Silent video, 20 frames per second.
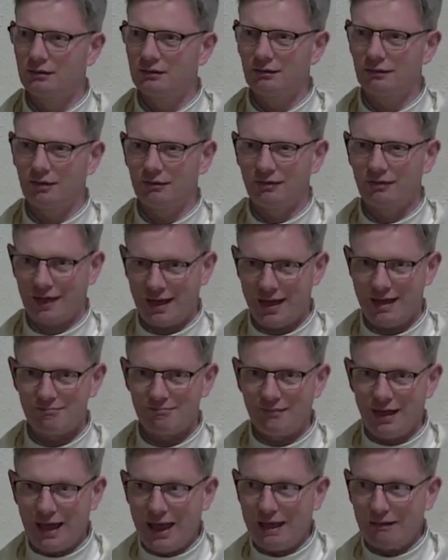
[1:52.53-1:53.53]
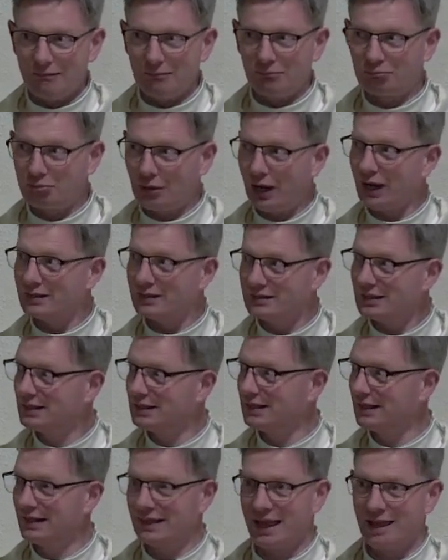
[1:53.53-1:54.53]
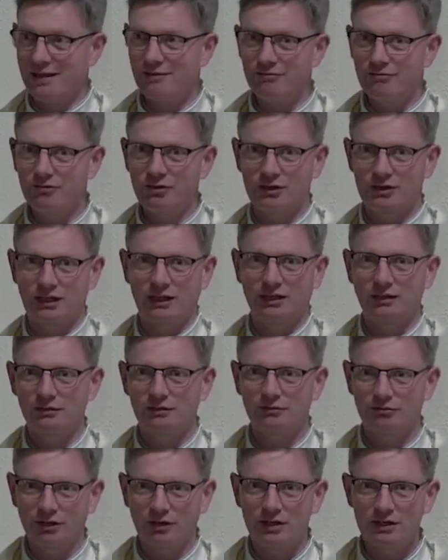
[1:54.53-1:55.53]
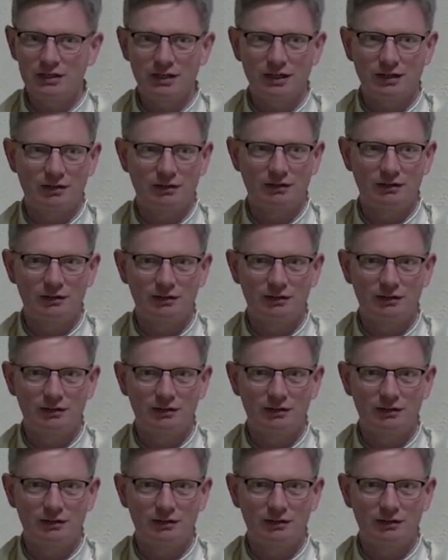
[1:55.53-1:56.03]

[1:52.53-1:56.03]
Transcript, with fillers: of practically everything frightening her.